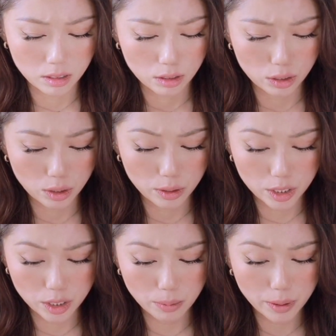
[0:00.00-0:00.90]
so it
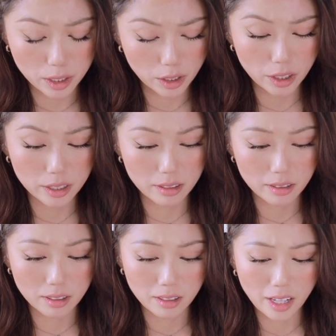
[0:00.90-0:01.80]
should be good.
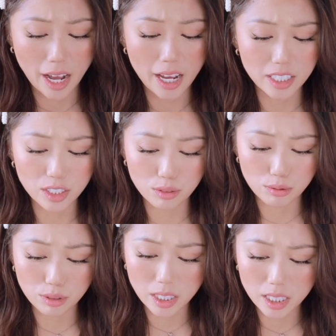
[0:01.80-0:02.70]
I
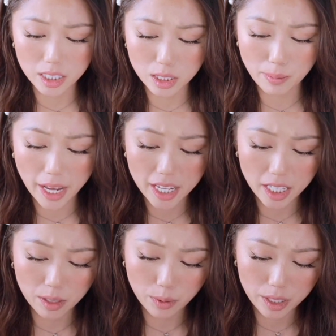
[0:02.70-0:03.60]
just really like this bag,
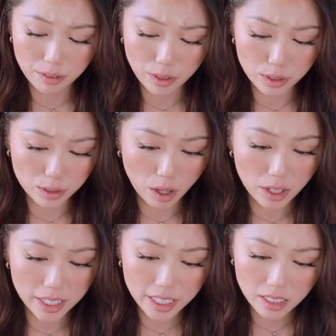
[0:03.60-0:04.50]
and when I first
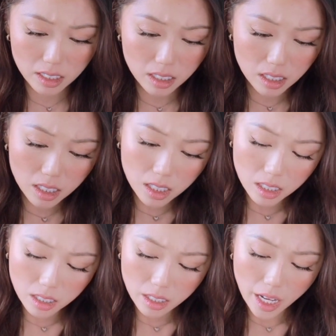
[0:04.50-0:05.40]
saw it,
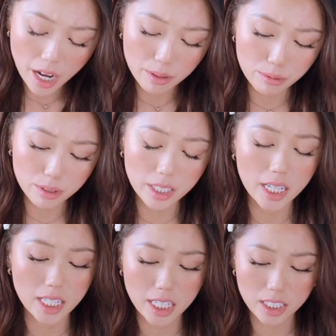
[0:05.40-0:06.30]
I
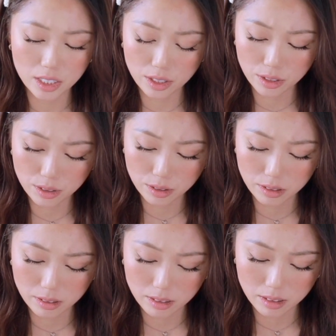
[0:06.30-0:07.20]
really need to
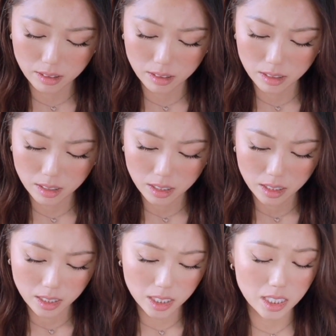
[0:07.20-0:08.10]

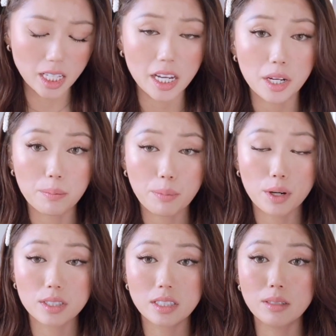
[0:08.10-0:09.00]
see it in
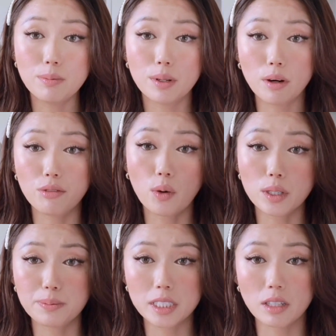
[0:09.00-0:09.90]
person, but of
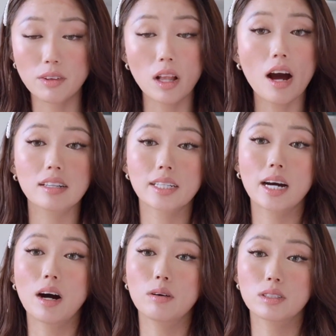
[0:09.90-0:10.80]
course because of the
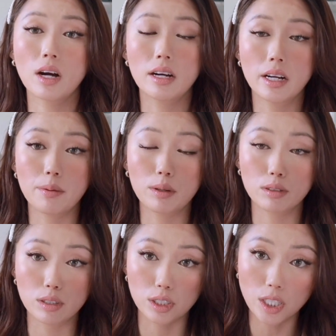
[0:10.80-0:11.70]
lockdown I was not unable
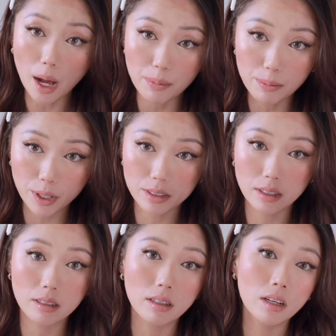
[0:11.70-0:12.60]
to shop in
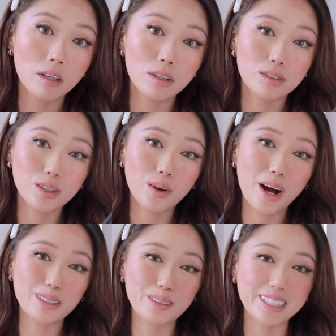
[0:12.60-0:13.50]
person, so I
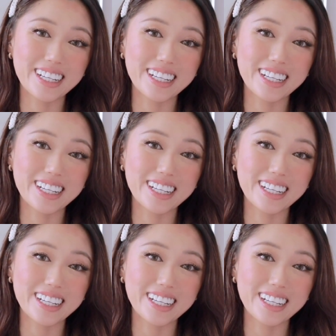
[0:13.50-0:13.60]
was really